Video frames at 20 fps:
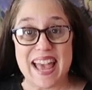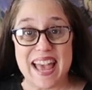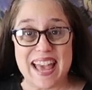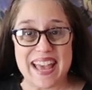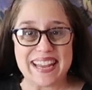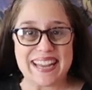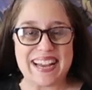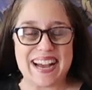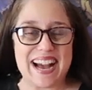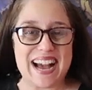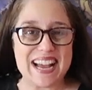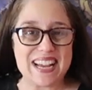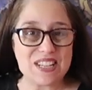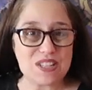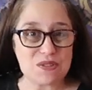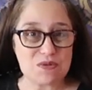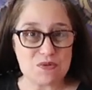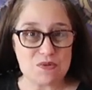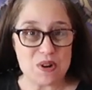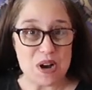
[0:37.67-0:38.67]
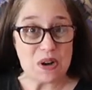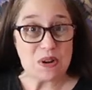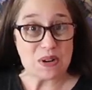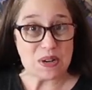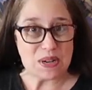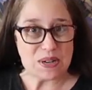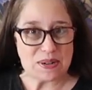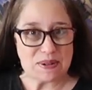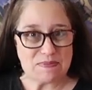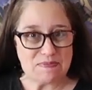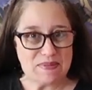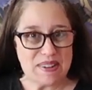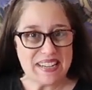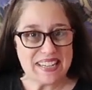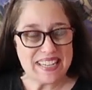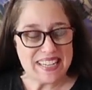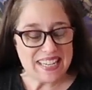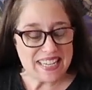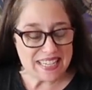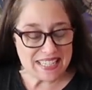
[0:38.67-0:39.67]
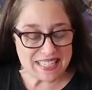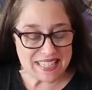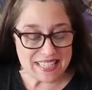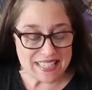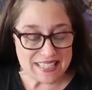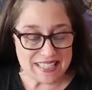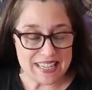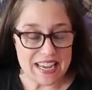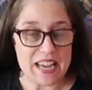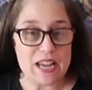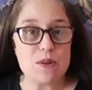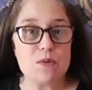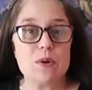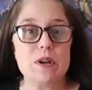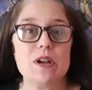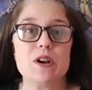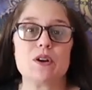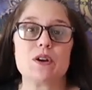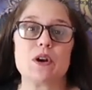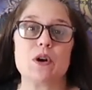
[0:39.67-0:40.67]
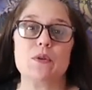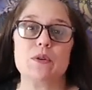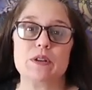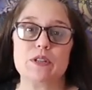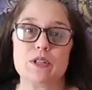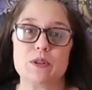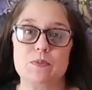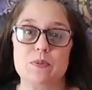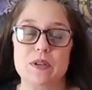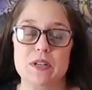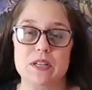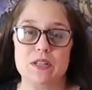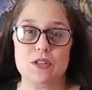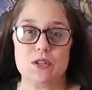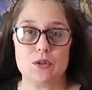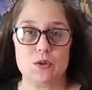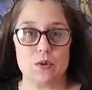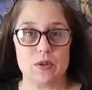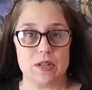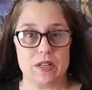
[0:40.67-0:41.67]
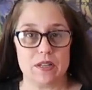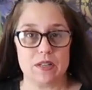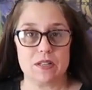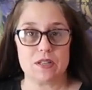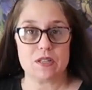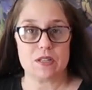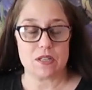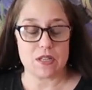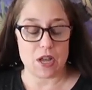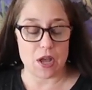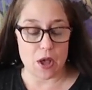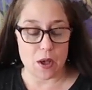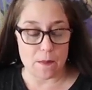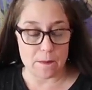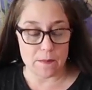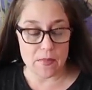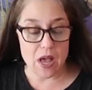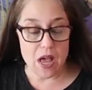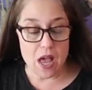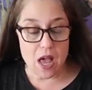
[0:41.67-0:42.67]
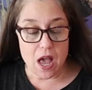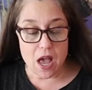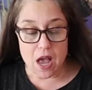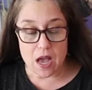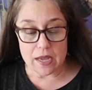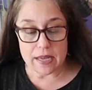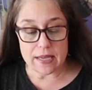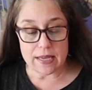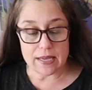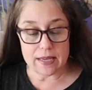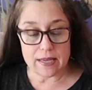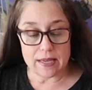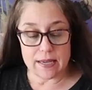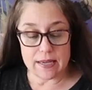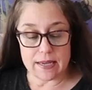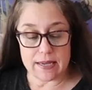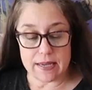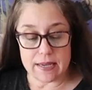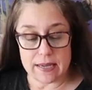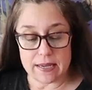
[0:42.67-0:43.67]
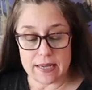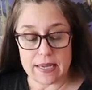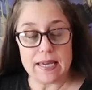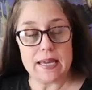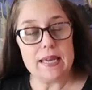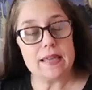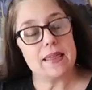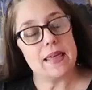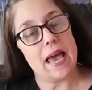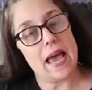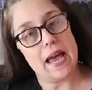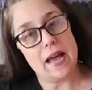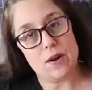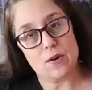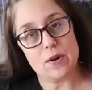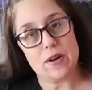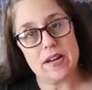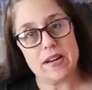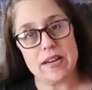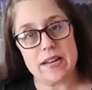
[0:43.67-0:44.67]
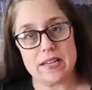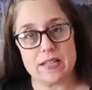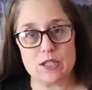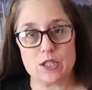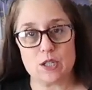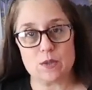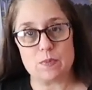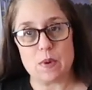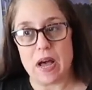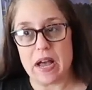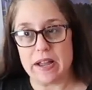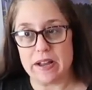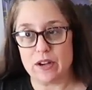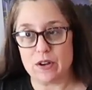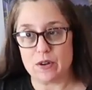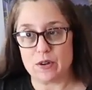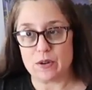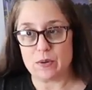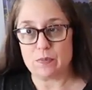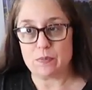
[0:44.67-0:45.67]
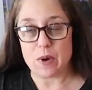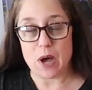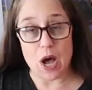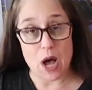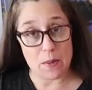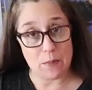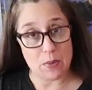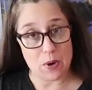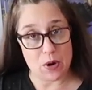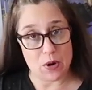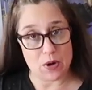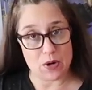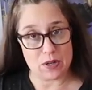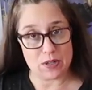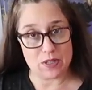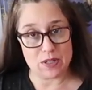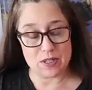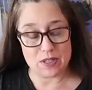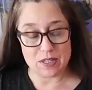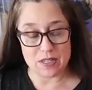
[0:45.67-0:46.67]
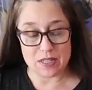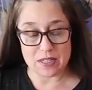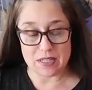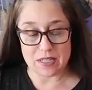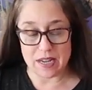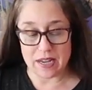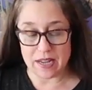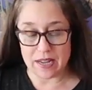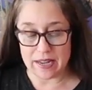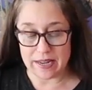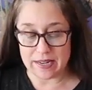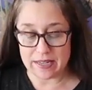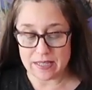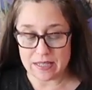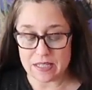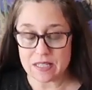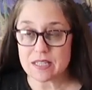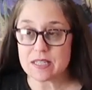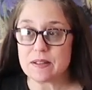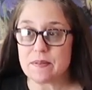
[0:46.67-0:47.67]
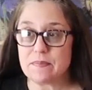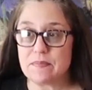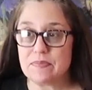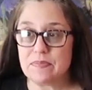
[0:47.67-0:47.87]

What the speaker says: Hey guys, welcome. Today we are going to be doing some Keith Haring inspired pop art designs.